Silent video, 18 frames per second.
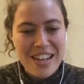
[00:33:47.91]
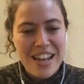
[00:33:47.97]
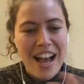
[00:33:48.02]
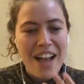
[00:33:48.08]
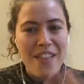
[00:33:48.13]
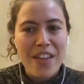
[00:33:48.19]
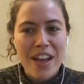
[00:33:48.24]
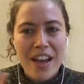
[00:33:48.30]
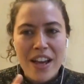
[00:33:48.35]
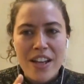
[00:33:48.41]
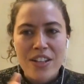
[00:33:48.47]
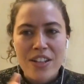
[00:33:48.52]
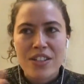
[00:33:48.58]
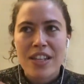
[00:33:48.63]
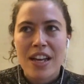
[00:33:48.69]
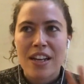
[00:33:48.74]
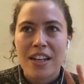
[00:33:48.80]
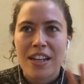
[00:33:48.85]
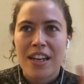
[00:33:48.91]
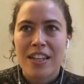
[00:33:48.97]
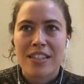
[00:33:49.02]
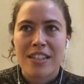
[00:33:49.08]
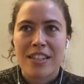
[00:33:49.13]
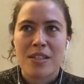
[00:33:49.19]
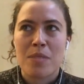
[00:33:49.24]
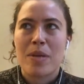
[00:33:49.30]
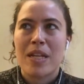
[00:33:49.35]
and that I guess
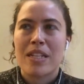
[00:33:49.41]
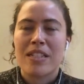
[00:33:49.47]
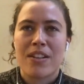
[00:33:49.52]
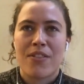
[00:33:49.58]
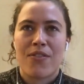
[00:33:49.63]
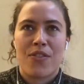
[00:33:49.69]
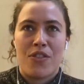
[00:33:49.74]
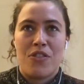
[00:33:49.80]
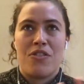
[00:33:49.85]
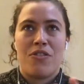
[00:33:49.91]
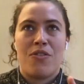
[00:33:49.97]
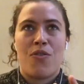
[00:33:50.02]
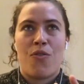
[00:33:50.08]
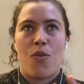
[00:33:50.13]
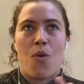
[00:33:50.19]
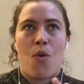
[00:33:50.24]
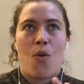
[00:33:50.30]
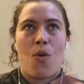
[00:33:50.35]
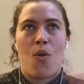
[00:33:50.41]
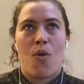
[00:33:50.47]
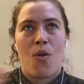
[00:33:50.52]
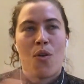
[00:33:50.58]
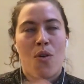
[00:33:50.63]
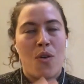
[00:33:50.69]
that's a bit different for